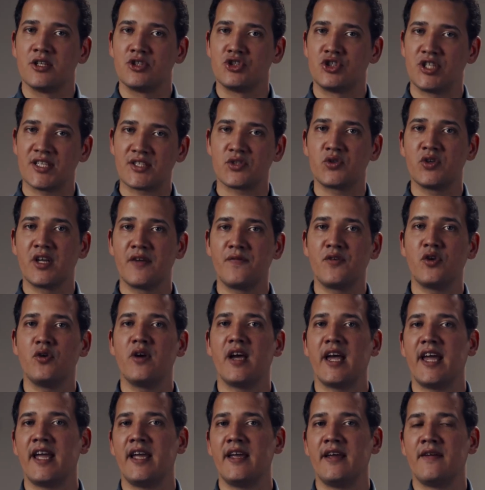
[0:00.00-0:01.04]
Just to give you
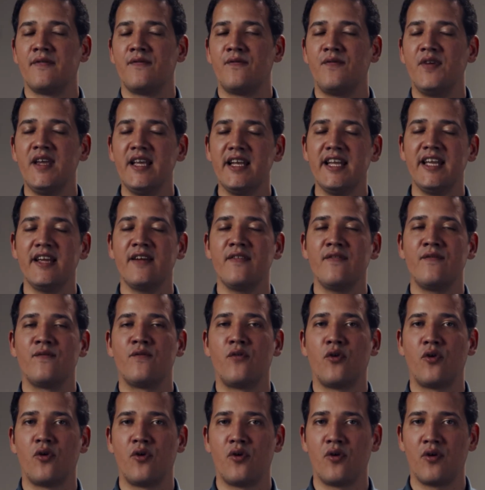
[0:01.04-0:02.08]
a feeling
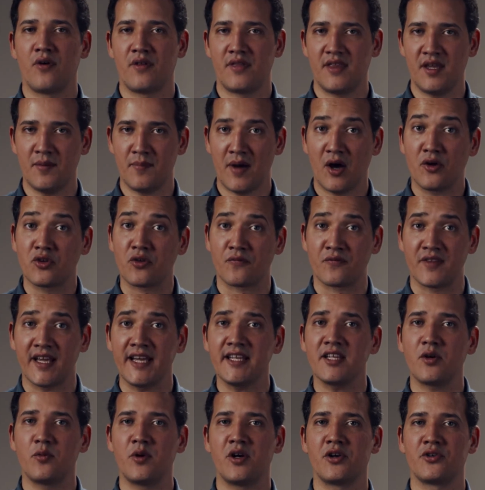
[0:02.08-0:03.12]
for the amount of
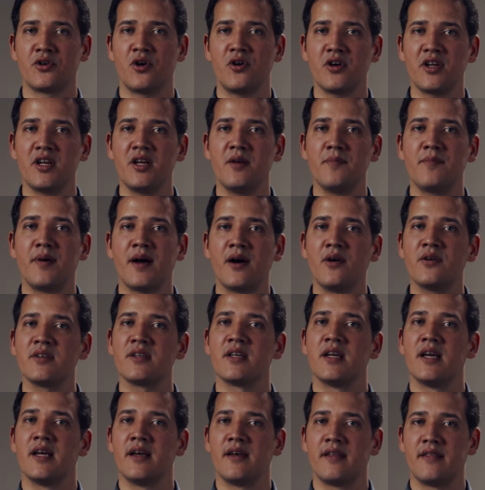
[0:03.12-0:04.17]
data we're talking
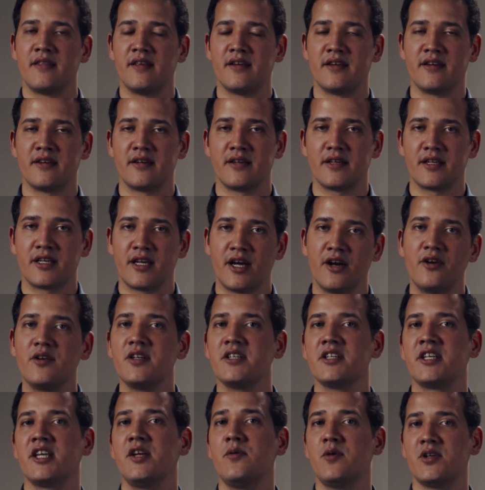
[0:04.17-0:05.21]
about, the
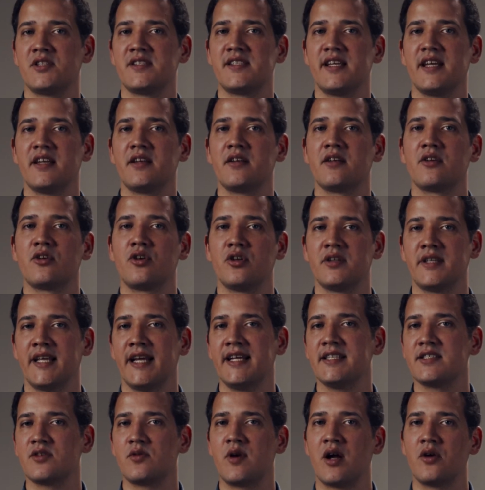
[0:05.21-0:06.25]
current keyword set
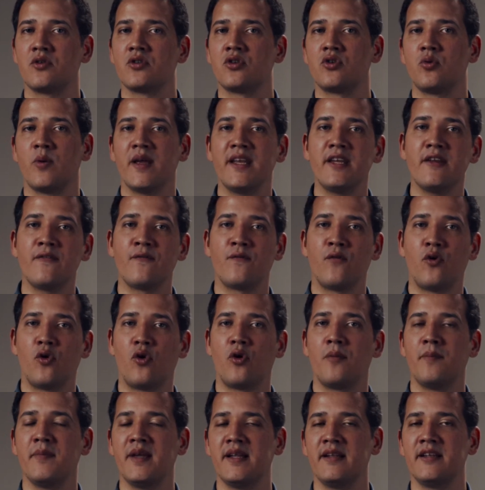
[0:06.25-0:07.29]
contains around
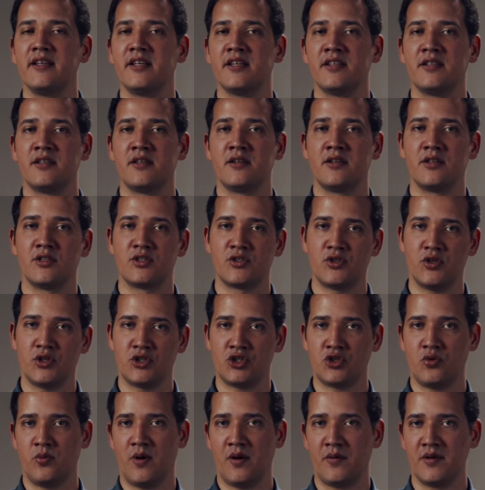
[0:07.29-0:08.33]
24 million
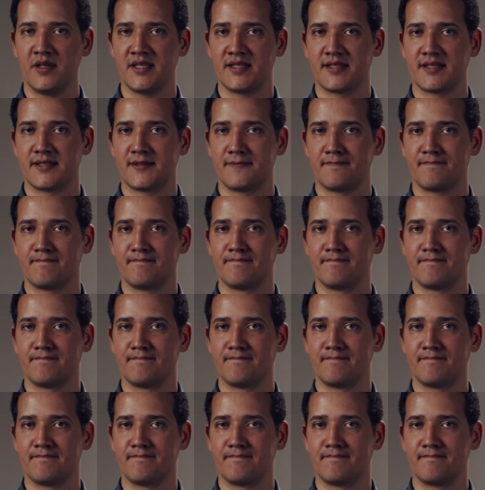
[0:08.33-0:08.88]
search queries.